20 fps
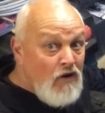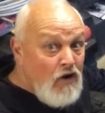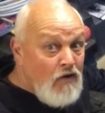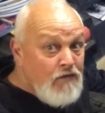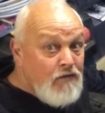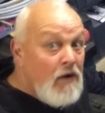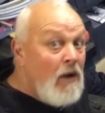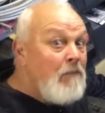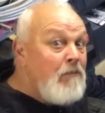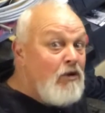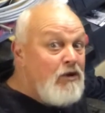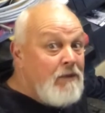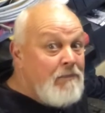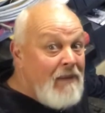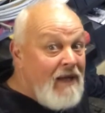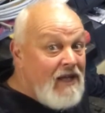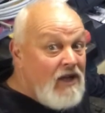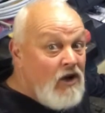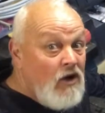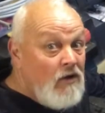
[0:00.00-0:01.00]
off and put it
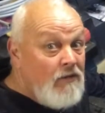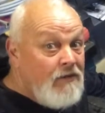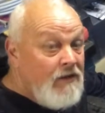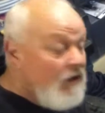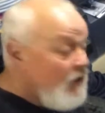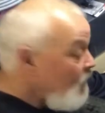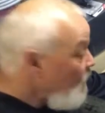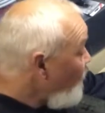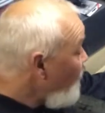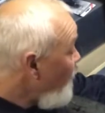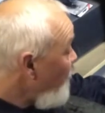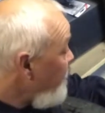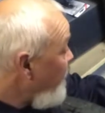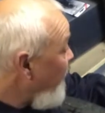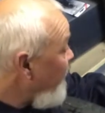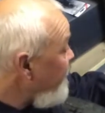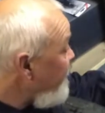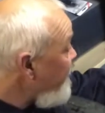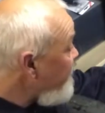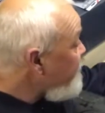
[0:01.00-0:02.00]
back on.
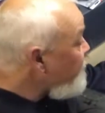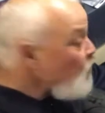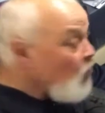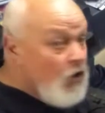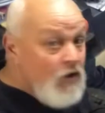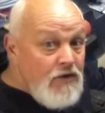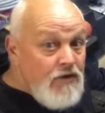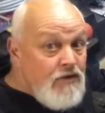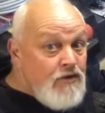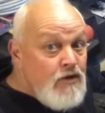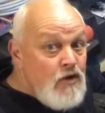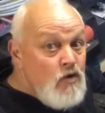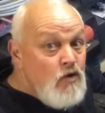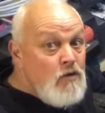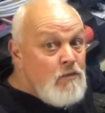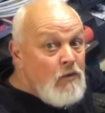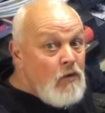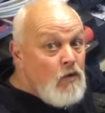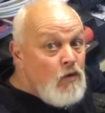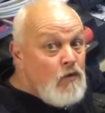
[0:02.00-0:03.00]
But it's not
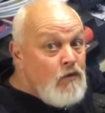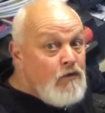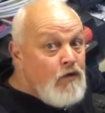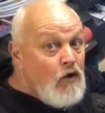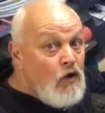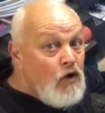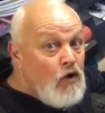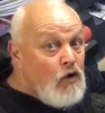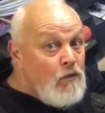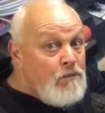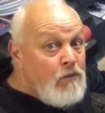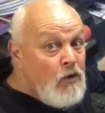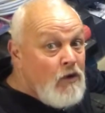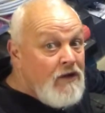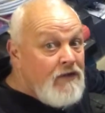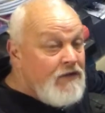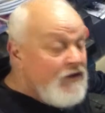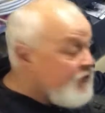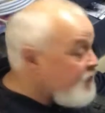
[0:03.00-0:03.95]
suitable for putting the